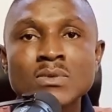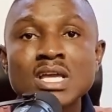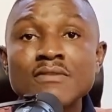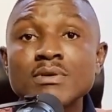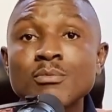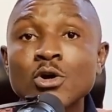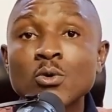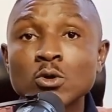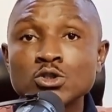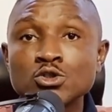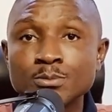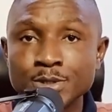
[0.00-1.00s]
everybody
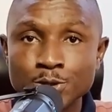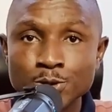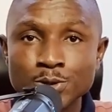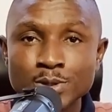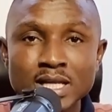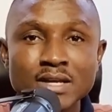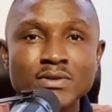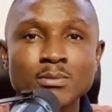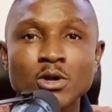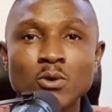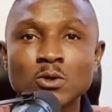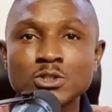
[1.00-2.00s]
wants to be known,
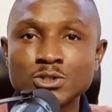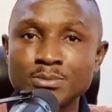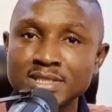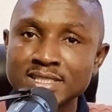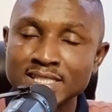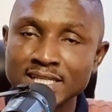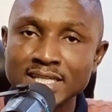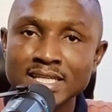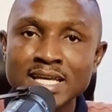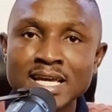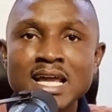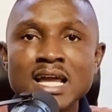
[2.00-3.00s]
everybody wants to be seen,
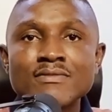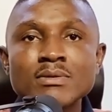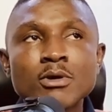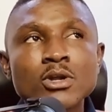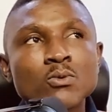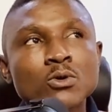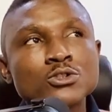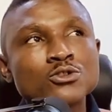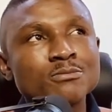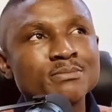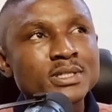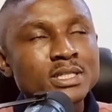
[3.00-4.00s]
everybody wants to
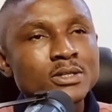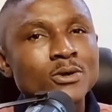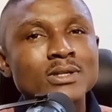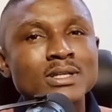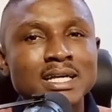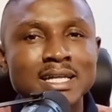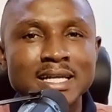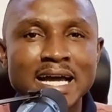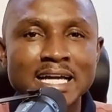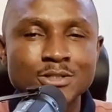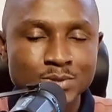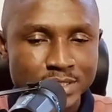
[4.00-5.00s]
be under the
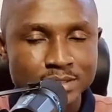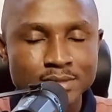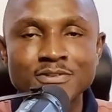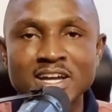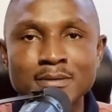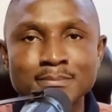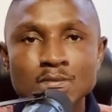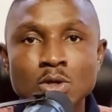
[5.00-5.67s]
light, which is fame.